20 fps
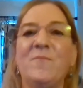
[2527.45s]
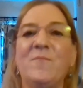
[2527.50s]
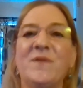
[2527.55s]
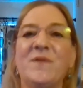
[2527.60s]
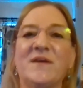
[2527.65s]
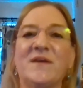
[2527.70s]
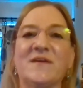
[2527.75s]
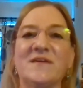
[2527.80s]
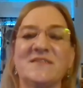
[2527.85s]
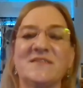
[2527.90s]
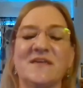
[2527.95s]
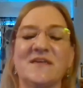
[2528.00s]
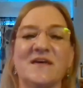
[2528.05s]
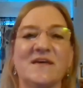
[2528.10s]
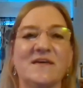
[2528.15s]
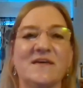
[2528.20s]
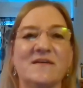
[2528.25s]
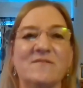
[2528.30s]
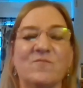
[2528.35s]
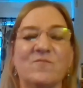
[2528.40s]
because
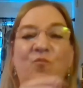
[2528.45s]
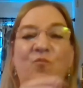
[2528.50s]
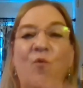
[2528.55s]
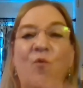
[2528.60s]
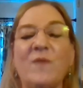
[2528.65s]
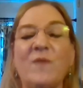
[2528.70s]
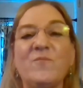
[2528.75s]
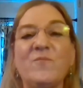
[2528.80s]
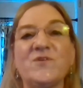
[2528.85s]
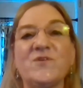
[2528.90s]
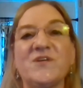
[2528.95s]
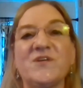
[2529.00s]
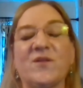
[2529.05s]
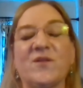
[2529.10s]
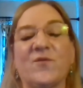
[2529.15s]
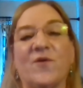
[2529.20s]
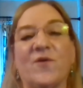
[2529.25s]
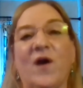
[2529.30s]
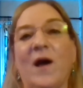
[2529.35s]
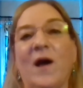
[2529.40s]
one
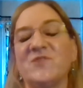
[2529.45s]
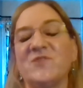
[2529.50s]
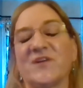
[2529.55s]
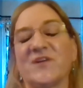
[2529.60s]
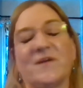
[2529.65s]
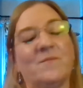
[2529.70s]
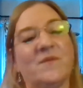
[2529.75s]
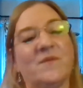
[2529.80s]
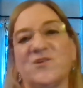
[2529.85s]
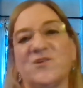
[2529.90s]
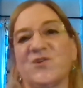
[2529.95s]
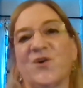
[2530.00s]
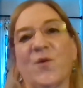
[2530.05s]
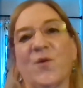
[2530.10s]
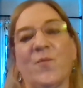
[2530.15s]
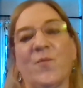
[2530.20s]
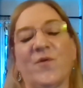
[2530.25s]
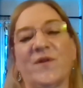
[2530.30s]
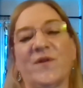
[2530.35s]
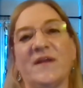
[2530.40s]
particular object can be
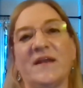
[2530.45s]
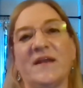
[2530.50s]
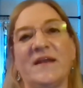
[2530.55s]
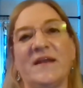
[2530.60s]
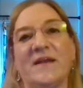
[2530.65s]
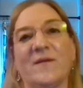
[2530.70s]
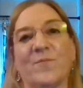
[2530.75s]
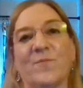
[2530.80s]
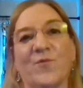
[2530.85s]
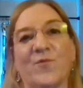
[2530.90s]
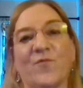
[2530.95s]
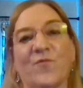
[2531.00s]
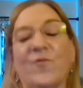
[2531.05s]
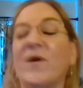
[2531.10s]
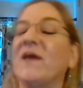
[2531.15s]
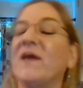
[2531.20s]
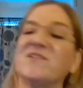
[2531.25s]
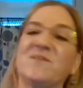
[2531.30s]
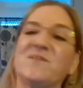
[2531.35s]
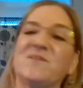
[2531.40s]
interpreted any number of
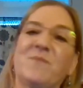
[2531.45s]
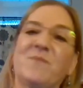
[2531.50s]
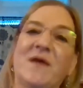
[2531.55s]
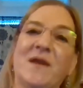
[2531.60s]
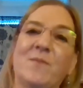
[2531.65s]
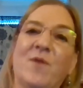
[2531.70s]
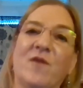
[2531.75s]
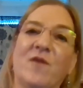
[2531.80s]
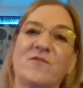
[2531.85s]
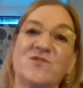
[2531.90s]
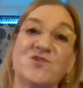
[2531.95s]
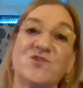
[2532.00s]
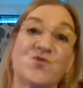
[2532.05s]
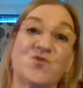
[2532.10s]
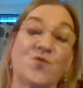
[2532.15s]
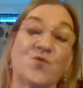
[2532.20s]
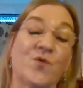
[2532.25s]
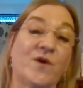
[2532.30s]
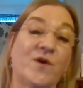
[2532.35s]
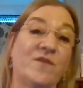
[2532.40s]
ways depending upon the
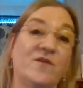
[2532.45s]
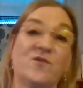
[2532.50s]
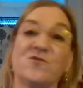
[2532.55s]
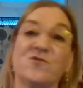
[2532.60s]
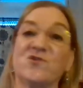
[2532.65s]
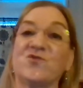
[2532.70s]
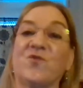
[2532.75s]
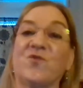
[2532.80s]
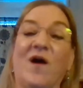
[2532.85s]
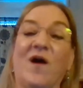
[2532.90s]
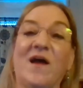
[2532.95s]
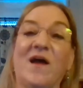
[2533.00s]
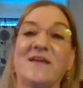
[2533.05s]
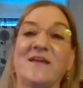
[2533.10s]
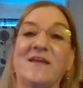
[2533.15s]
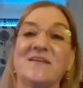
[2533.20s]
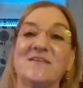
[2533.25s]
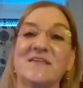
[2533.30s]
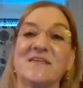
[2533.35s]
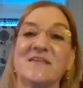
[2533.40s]
story that you're
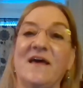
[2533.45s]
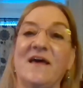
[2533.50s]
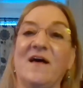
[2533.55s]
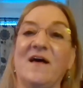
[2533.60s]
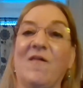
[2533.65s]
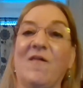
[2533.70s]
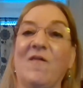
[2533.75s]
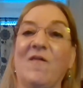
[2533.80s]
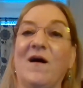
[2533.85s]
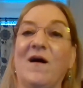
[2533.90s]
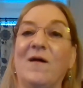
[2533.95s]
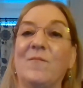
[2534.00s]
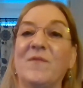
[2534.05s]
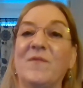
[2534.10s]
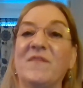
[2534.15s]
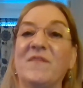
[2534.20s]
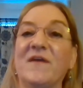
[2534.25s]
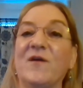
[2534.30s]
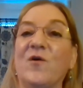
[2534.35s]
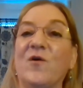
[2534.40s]
trying to tell,
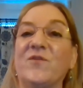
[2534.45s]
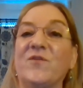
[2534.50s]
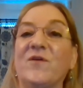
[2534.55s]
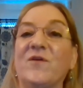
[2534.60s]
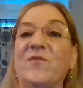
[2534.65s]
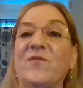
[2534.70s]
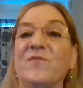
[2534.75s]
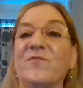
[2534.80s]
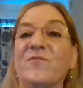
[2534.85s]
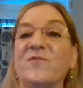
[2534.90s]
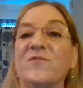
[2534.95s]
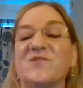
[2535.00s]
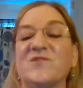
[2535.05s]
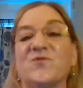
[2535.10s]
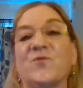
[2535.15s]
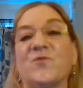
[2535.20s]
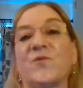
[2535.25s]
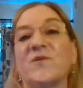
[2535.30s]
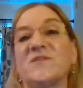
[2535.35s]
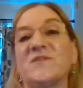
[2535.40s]
and they all tell different
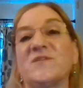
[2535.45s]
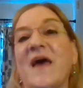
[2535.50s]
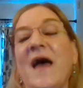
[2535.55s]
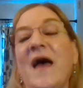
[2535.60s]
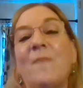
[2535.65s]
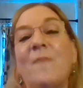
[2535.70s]
stories.